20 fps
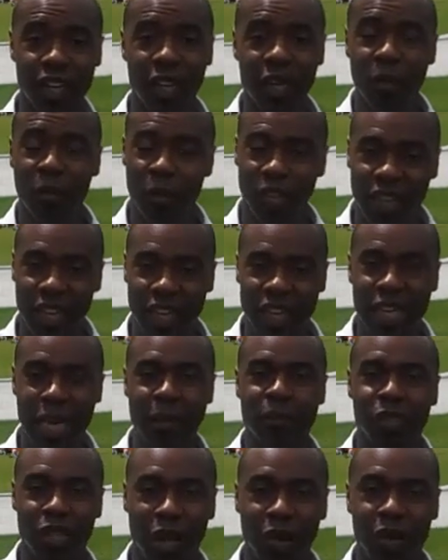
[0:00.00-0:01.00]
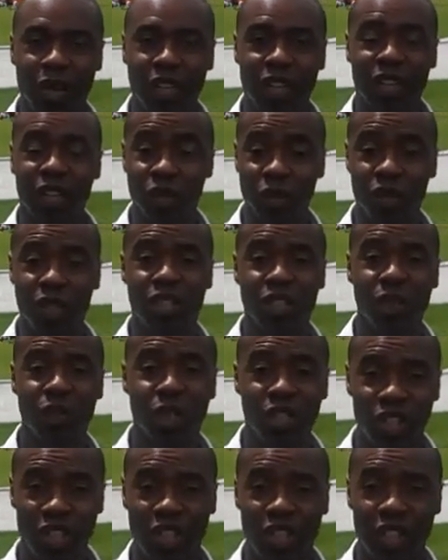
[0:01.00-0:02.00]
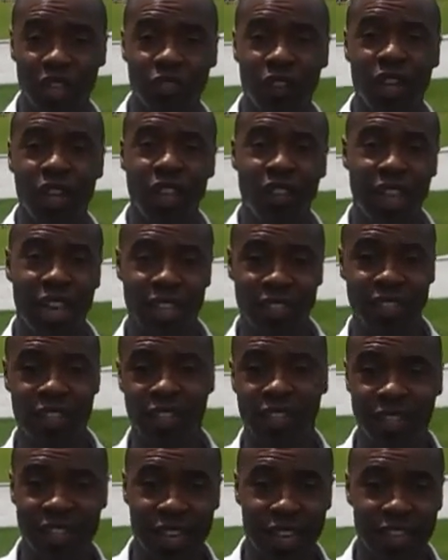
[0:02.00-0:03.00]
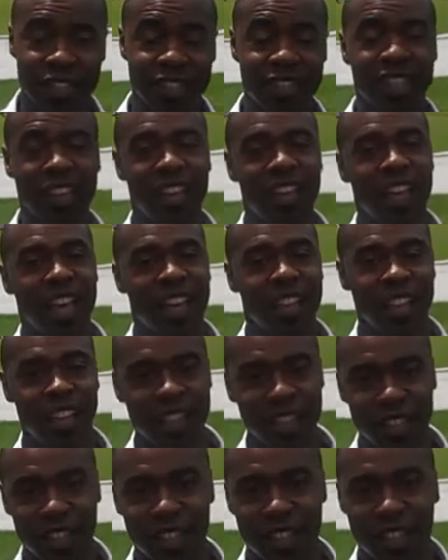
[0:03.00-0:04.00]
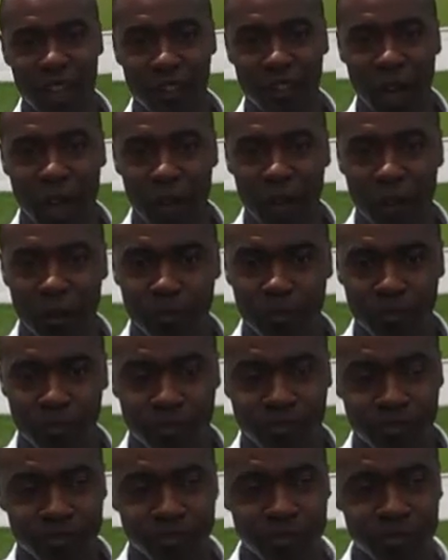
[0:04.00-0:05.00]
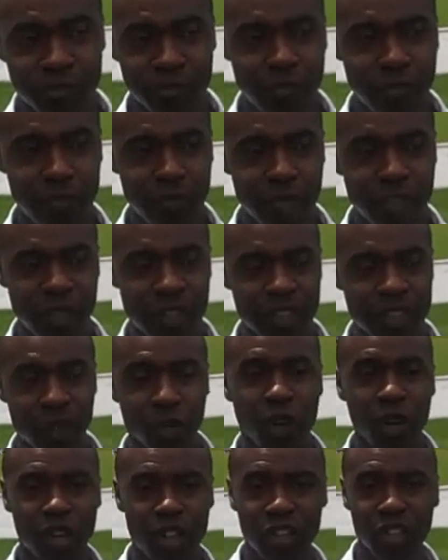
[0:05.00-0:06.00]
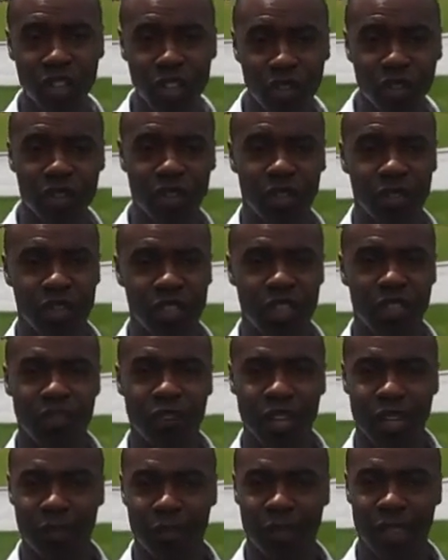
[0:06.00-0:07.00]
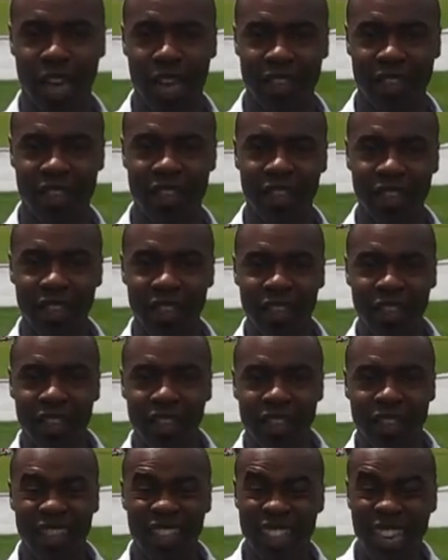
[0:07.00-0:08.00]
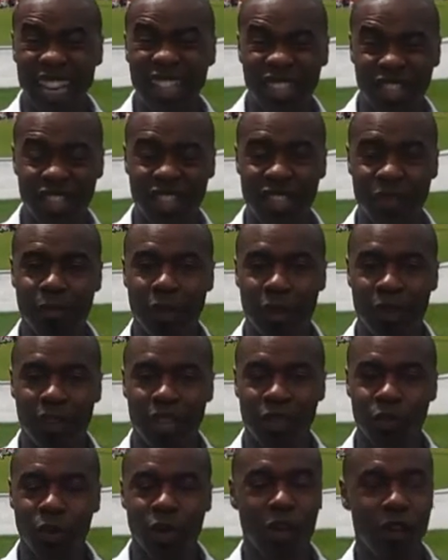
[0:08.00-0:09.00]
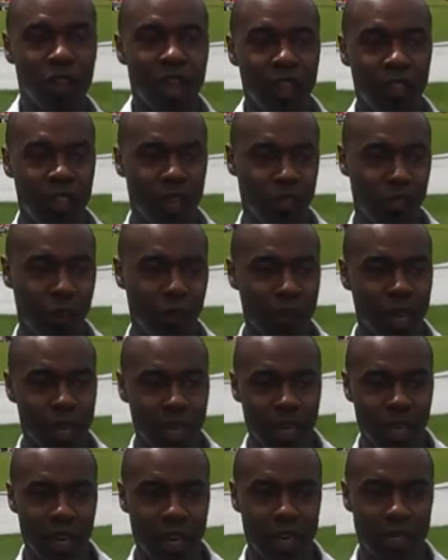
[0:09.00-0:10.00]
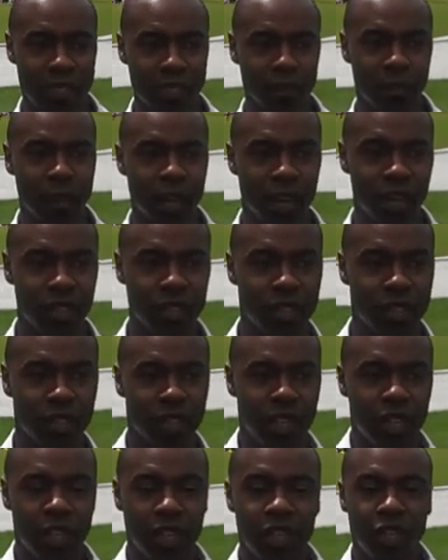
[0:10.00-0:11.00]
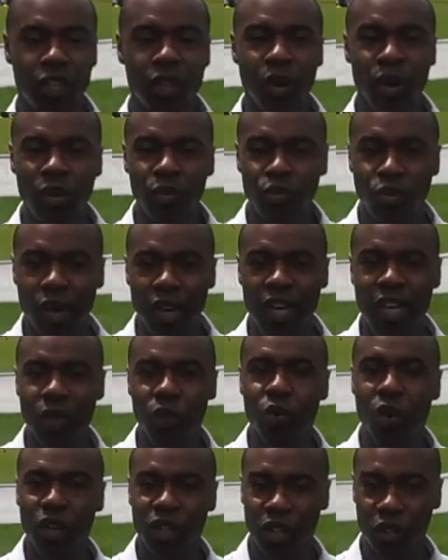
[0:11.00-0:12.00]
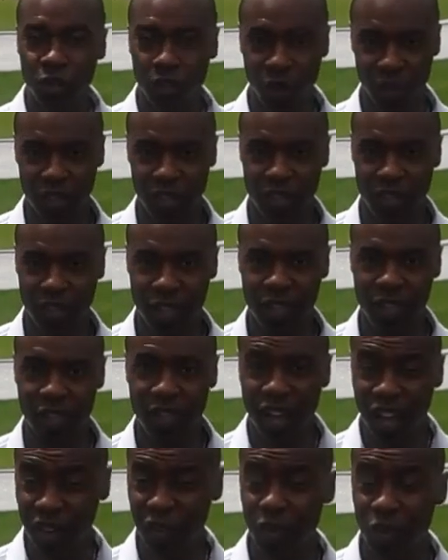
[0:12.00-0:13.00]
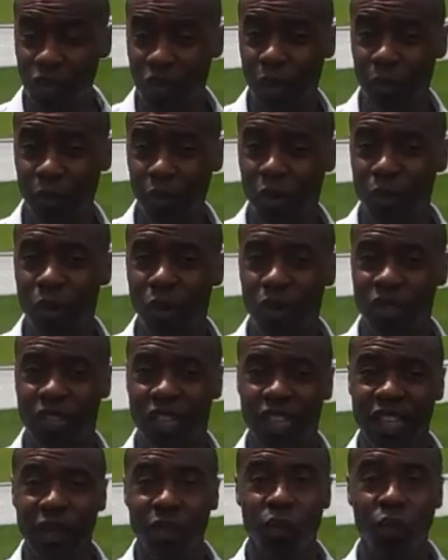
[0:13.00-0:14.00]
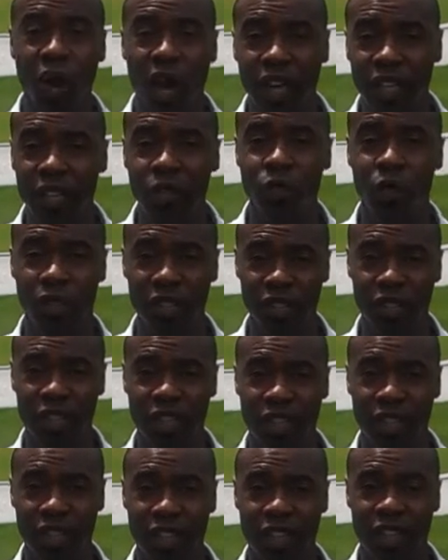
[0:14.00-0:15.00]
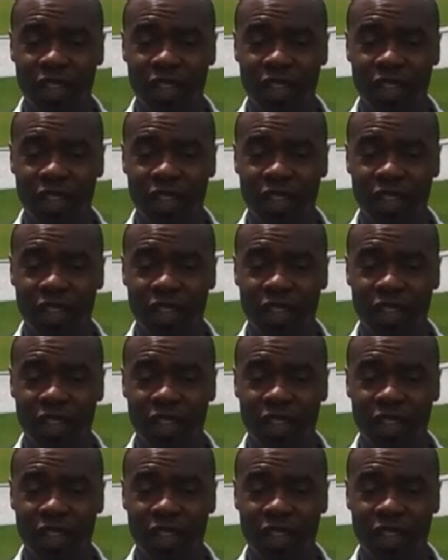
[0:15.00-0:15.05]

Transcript: but they kept going in order to achieve that success, and they didn't give up. So what can you do to develop that tenacious spirit? Well, I think for me it's about knowing really what you want, and also more importantly why you want it.